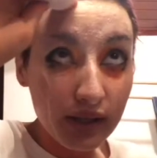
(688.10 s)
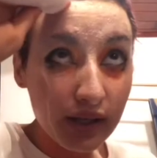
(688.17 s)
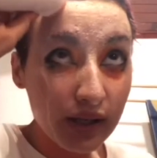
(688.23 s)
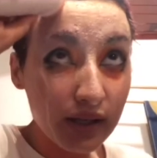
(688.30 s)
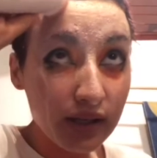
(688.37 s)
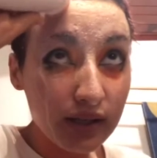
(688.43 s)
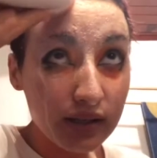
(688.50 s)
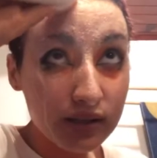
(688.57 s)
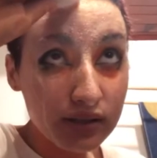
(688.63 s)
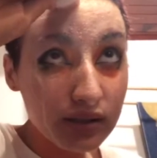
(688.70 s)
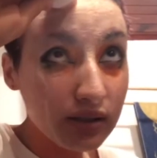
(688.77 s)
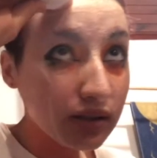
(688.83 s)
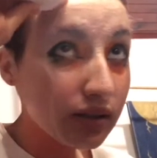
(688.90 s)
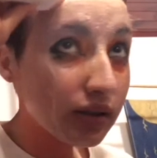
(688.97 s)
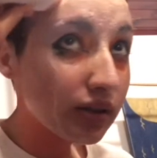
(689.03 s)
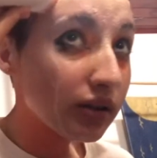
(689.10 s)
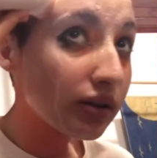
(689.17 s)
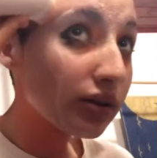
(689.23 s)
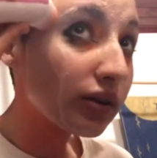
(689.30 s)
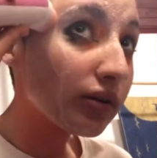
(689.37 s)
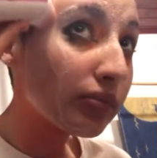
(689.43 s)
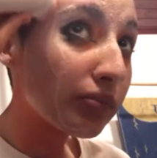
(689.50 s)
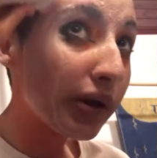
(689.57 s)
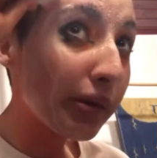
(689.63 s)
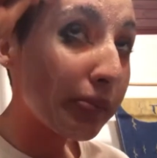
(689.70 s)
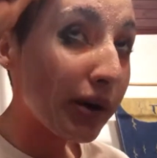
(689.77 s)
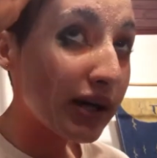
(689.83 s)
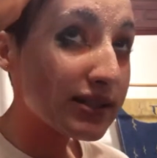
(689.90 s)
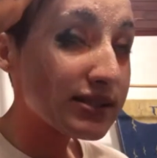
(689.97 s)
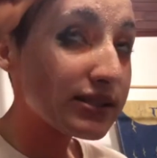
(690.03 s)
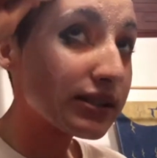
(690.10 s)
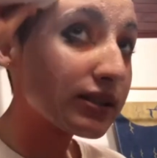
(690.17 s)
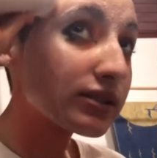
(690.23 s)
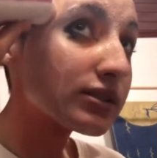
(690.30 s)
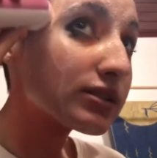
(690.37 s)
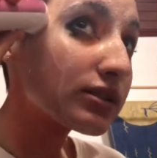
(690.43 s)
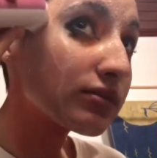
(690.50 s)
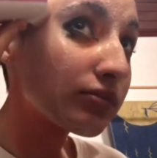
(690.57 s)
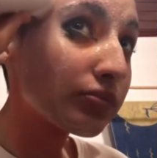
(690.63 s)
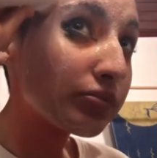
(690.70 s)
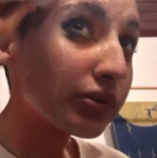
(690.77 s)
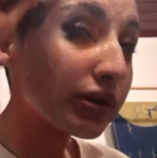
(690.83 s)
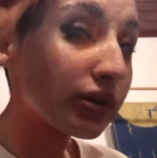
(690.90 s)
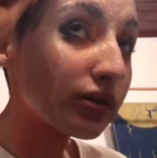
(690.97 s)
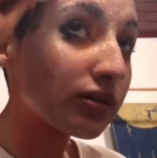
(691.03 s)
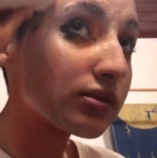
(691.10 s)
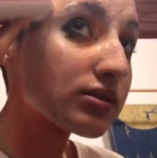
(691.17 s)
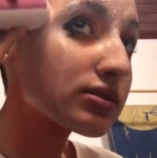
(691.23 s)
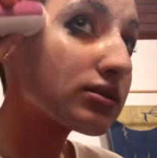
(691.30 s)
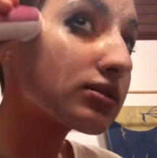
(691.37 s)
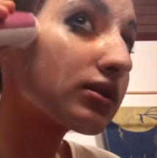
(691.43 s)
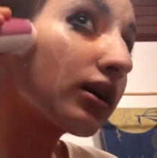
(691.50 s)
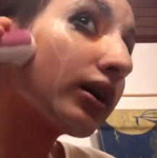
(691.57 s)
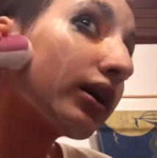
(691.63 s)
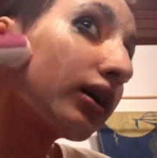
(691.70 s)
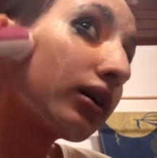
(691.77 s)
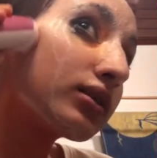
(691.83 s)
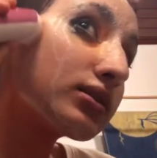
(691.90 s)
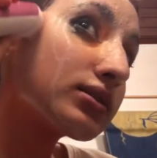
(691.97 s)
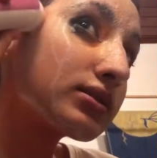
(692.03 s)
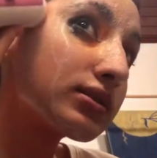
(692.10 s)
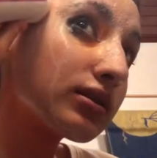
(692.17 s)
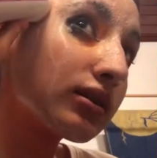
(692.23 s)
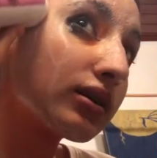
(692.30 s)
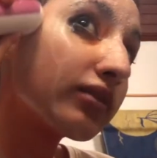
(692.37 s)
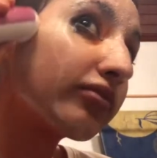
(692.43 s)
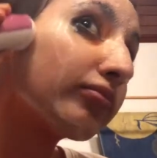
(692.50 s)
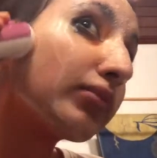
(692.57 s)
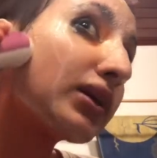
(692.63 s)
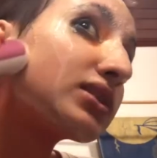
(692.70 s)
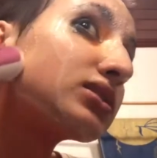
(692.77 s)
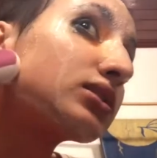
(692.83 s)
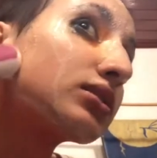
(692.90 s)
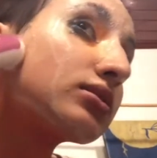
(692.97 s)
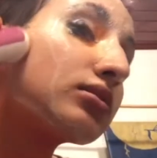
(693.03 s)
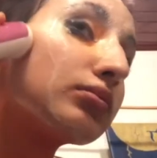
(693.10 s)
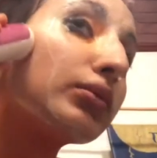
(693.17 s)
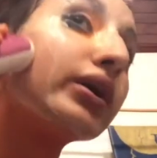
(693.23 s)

and my mastics because I still have mastics on